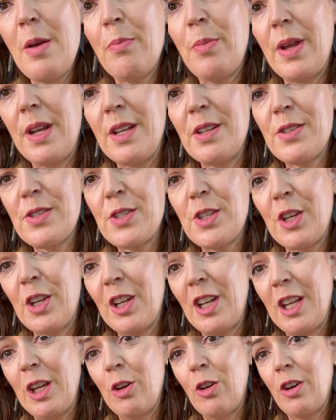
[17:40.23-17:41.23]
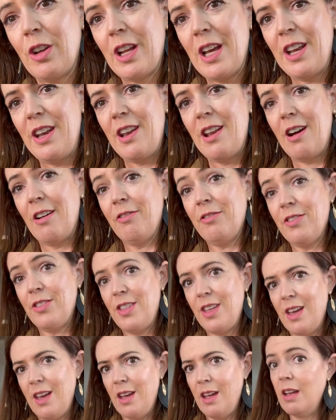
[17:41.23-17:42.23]
but it's certainly got enough
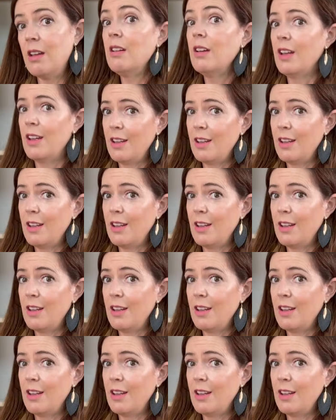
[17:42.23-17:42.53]
there